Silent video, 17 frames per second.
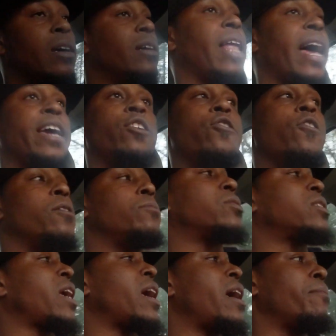Like, you know what
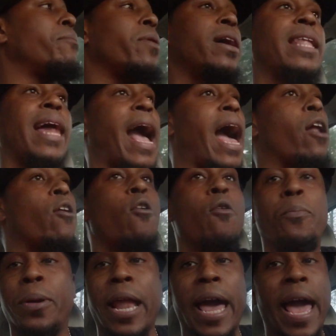I'm saying, bro? Like, I
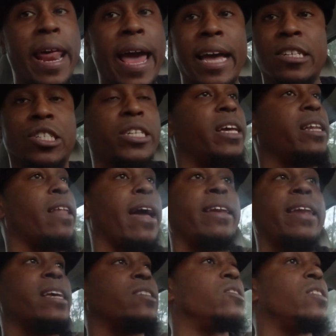don't play that shit.
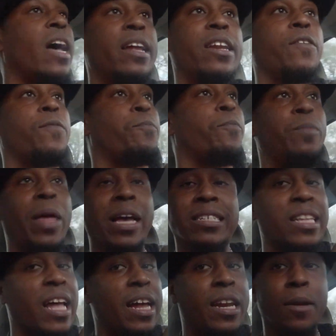Like, that's nothing
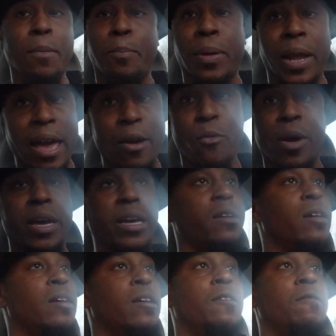to play with.
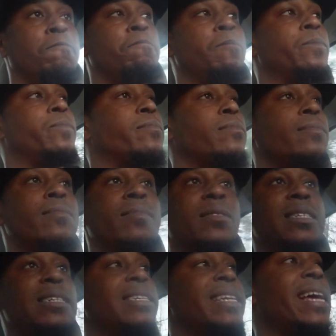
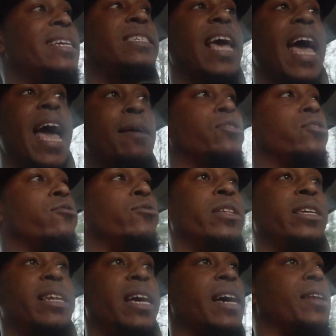That's
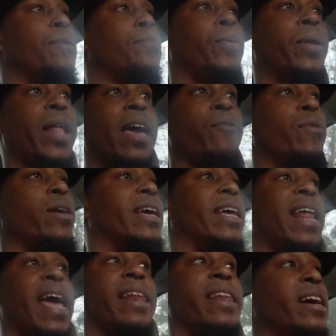absolutely nothing to play
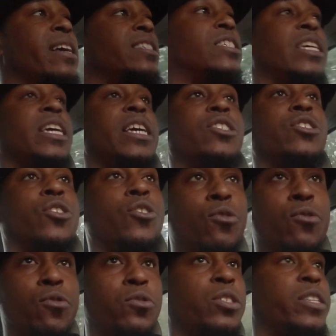with. It ain't nothing to
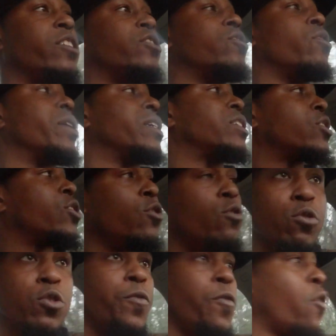excuse. There's no
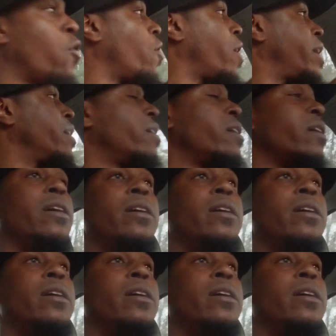excuse for it.